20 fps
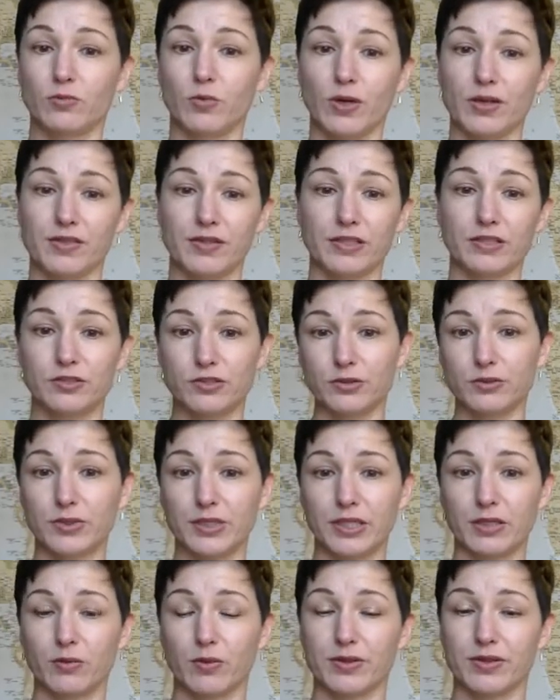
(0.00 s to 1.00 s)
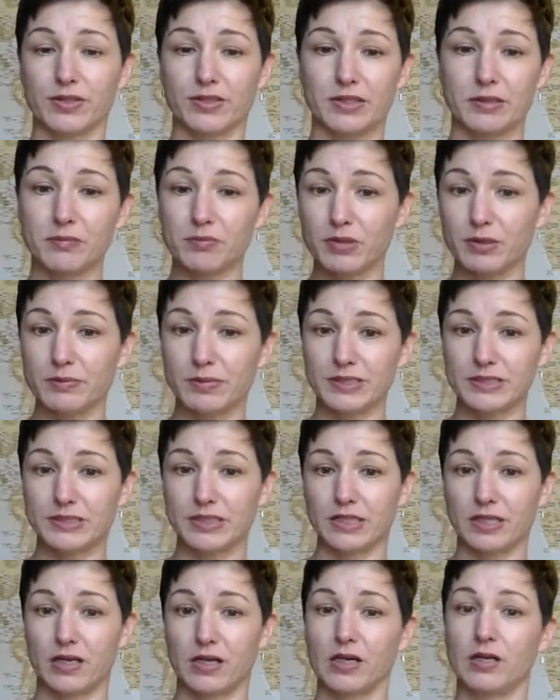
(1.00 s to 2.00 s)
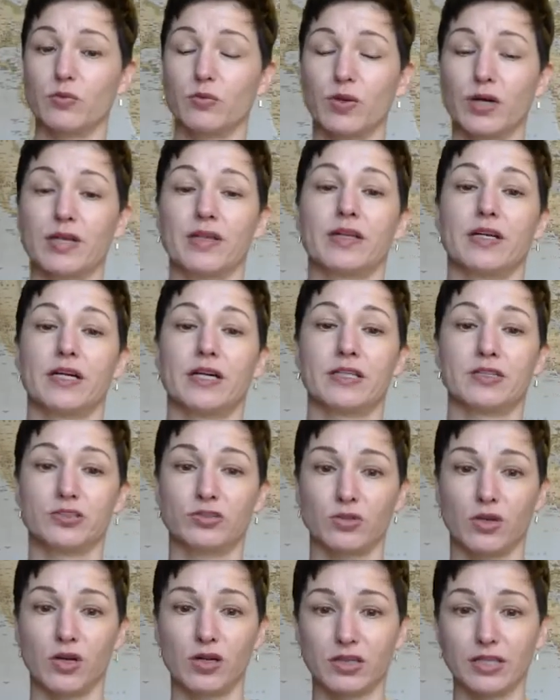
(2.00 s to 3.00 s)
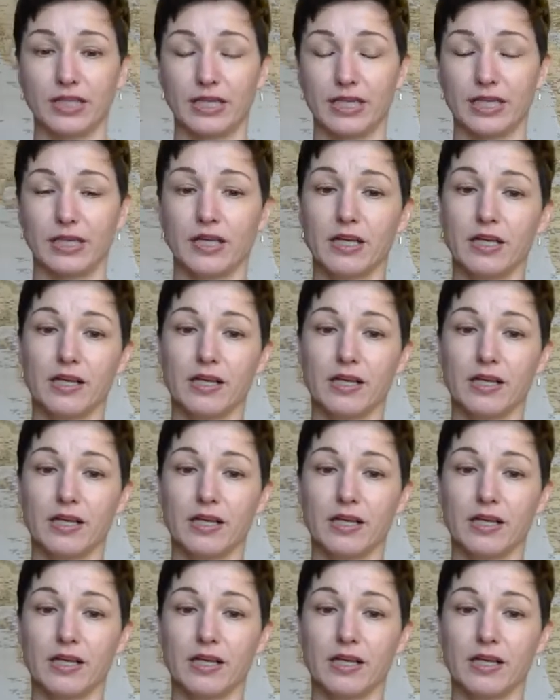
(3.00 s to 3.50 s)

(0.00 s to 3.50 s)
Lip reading: what they're doing, what they're implementing on, where they're struggling,